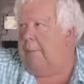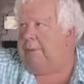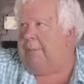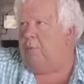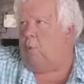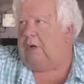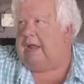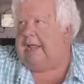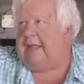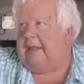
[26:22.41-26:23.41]
People were
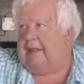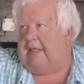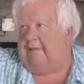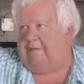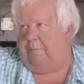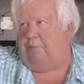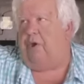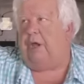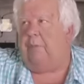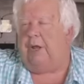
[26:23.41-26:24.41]
taking these and
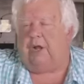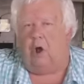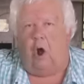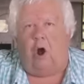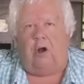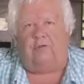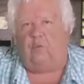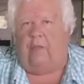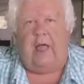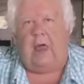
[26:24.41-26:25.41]
putting them in
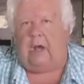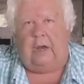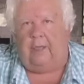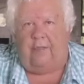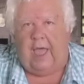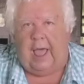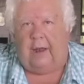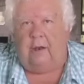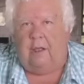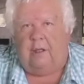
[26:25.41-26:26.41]
cars without any of
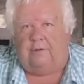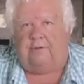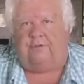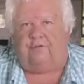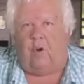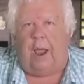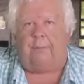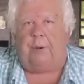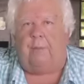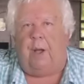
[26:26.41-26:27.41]
that, just
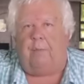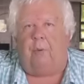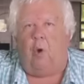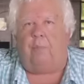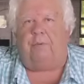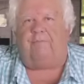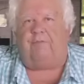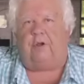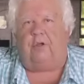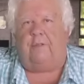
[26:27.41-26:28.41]
strapping them up, hoping
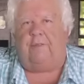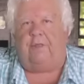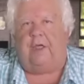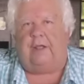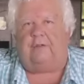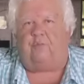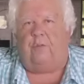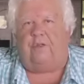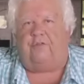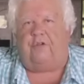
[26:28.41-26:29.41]
for good things
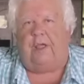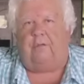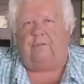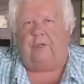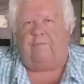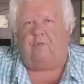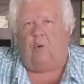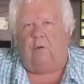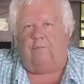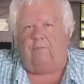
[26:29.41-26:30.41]
with a JLD
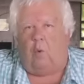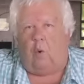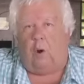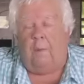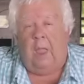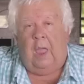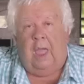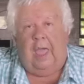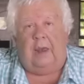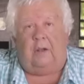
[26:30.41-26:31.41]
404,
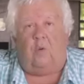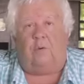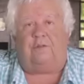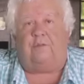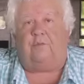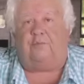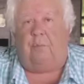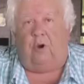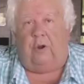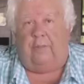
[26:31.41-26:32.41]
and of course it was
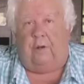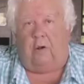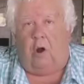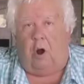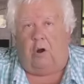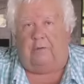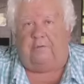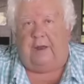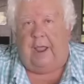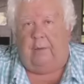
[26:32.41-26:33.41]
burning their
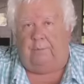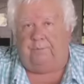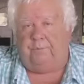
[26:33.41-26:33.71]
cars down.